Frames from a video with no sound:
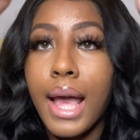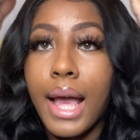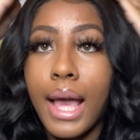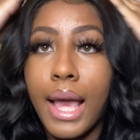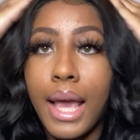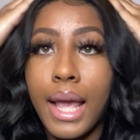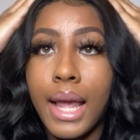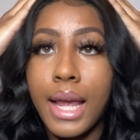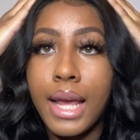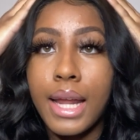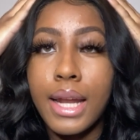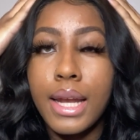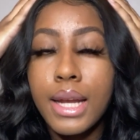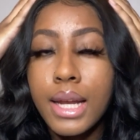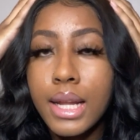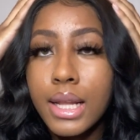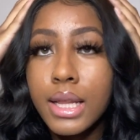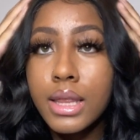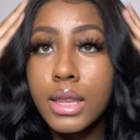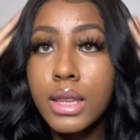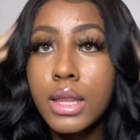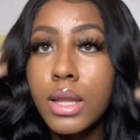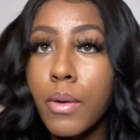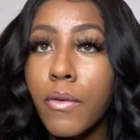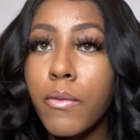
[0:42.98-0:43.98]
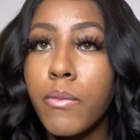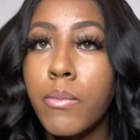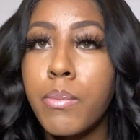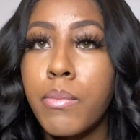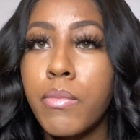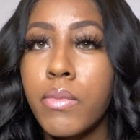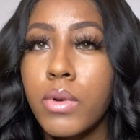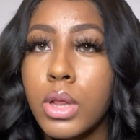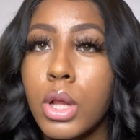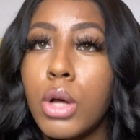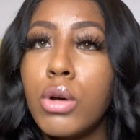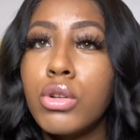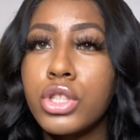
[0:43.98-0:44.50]
And the
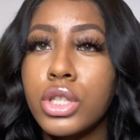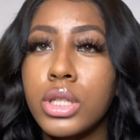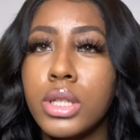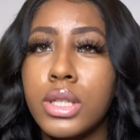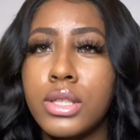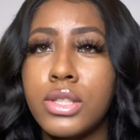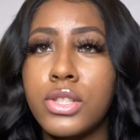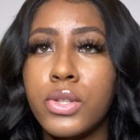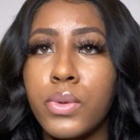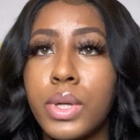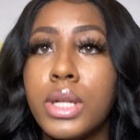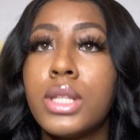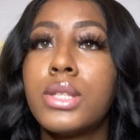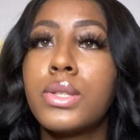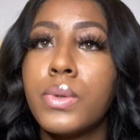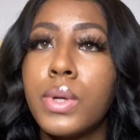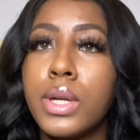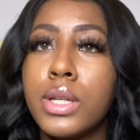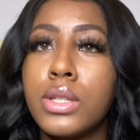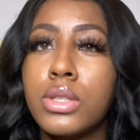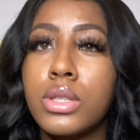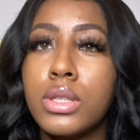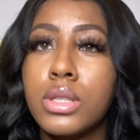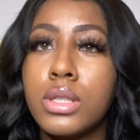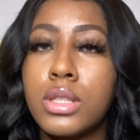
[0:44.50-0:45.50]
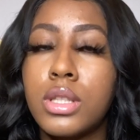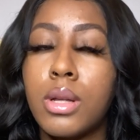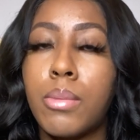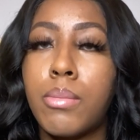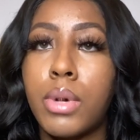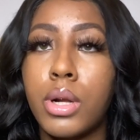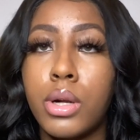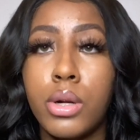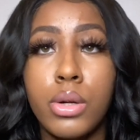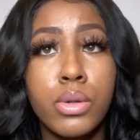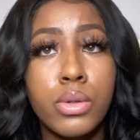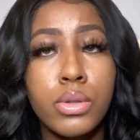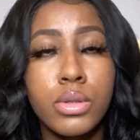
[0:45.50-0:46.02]
closure is 22 inches.
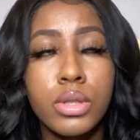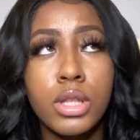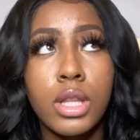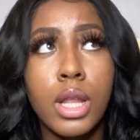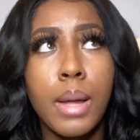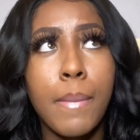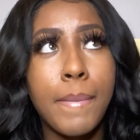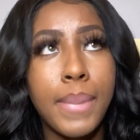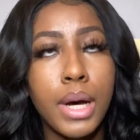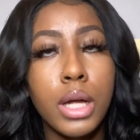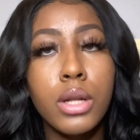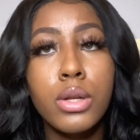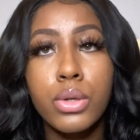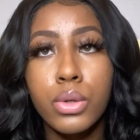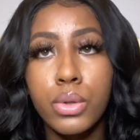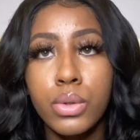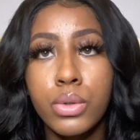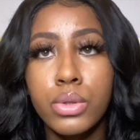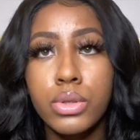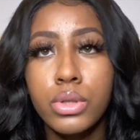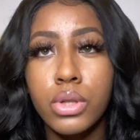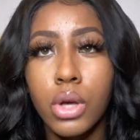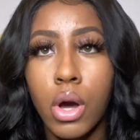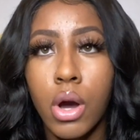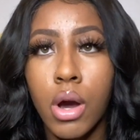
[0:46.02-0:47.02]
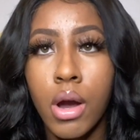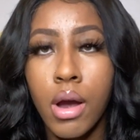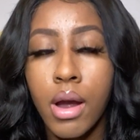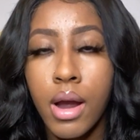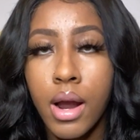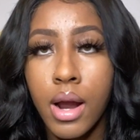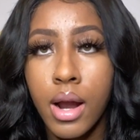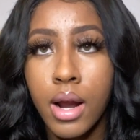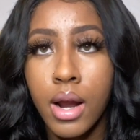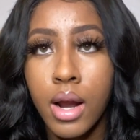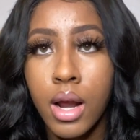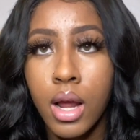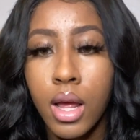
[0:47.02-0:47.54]
The bundles
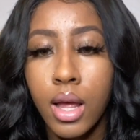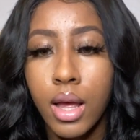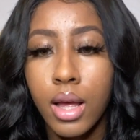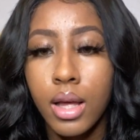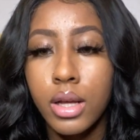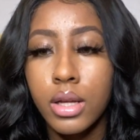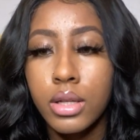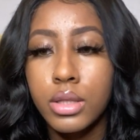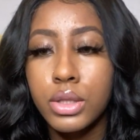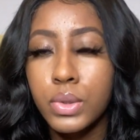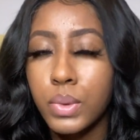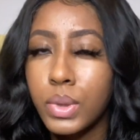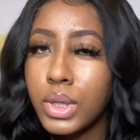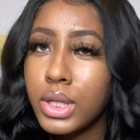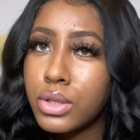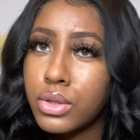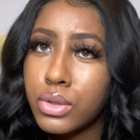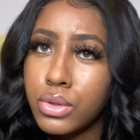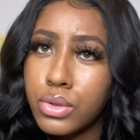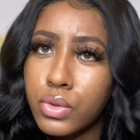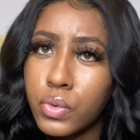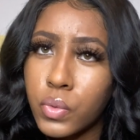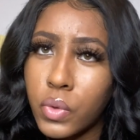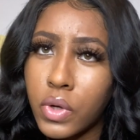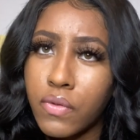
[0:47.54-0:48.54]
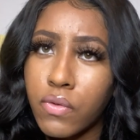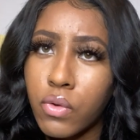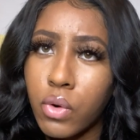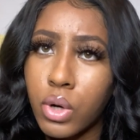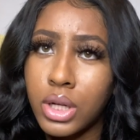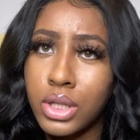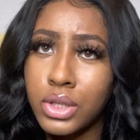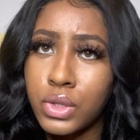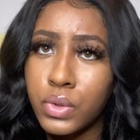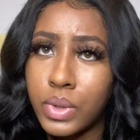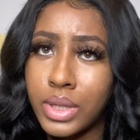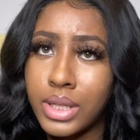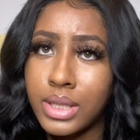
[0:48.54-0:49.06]
are 22, 24,
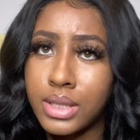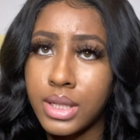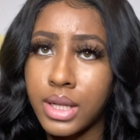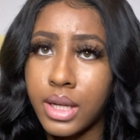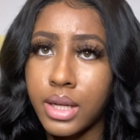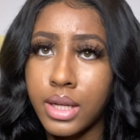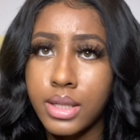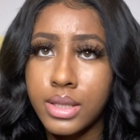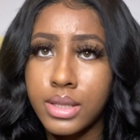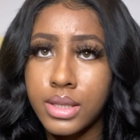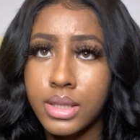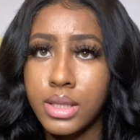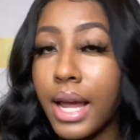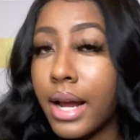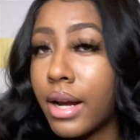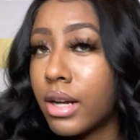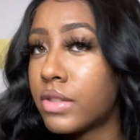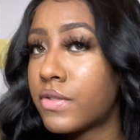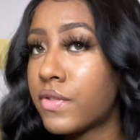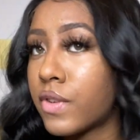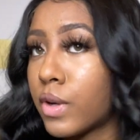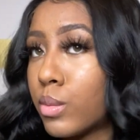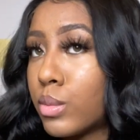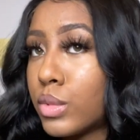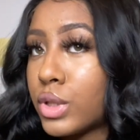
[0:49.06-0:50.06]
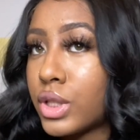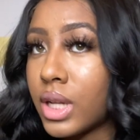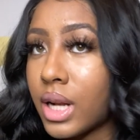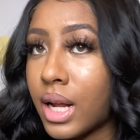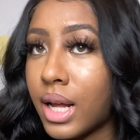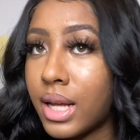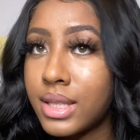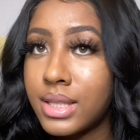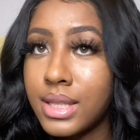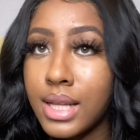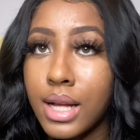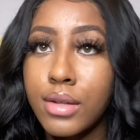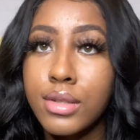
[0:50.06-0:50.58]
and 26. The hair is from
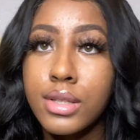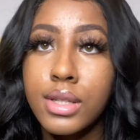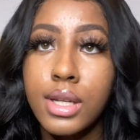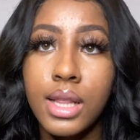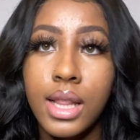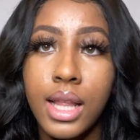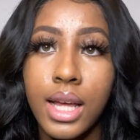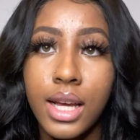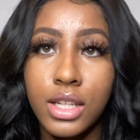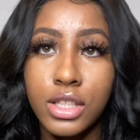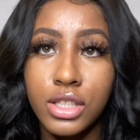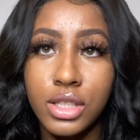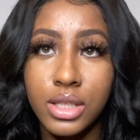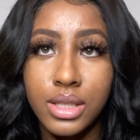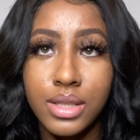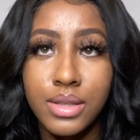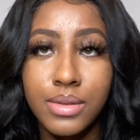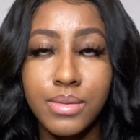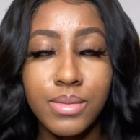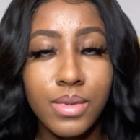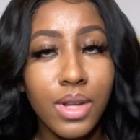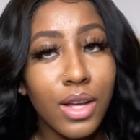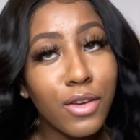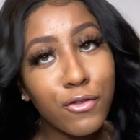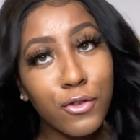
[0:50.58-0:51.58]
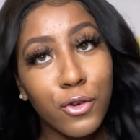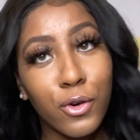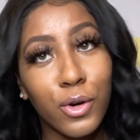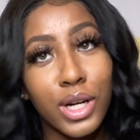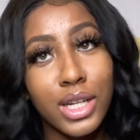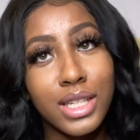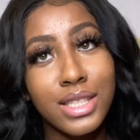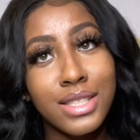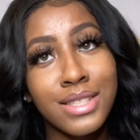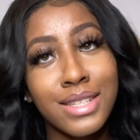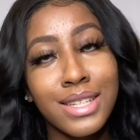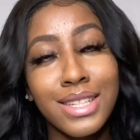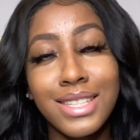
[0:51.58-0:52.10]
Shania Styles collection, of
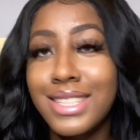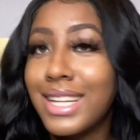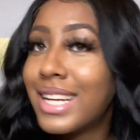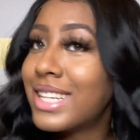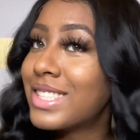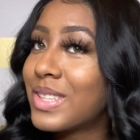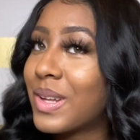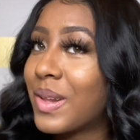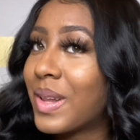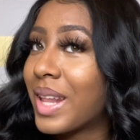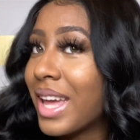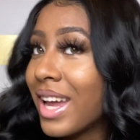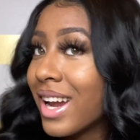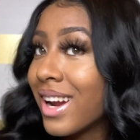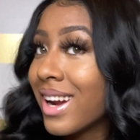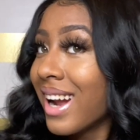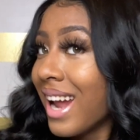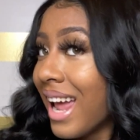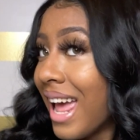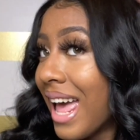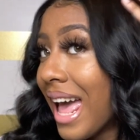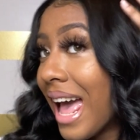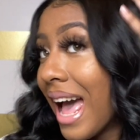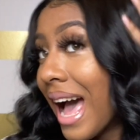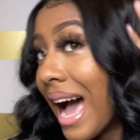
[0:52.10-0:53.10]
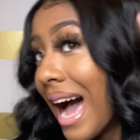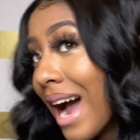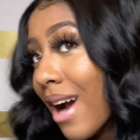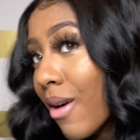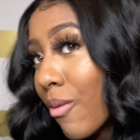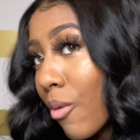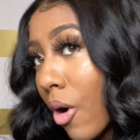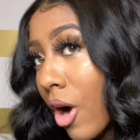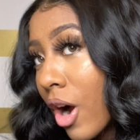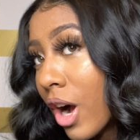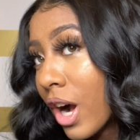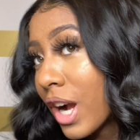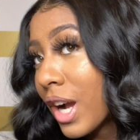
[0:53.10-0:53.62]
course, because that's the only hair I
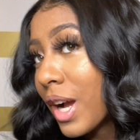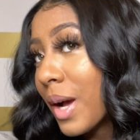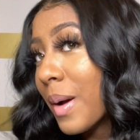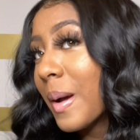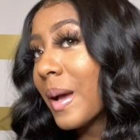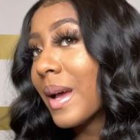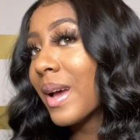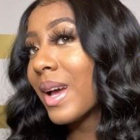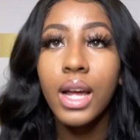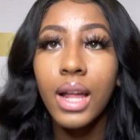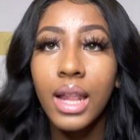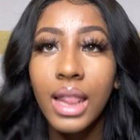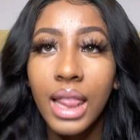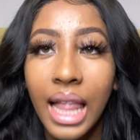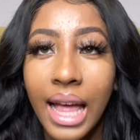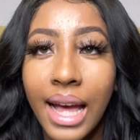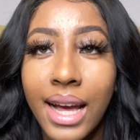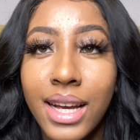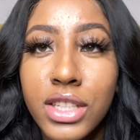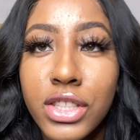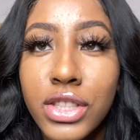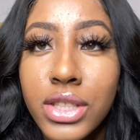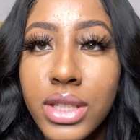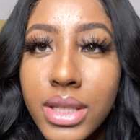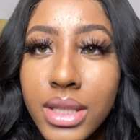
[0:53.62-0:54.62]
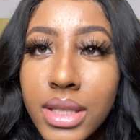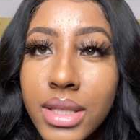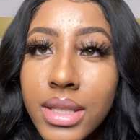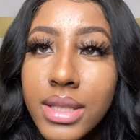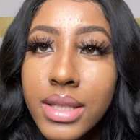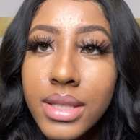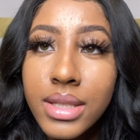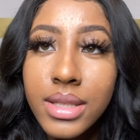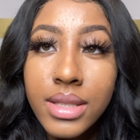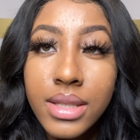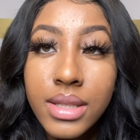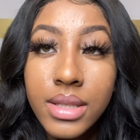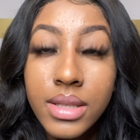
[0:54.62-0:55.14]
rock.
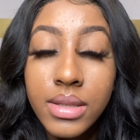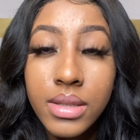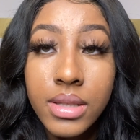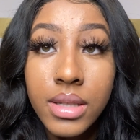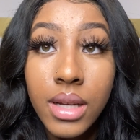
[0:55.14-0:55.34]
Lashes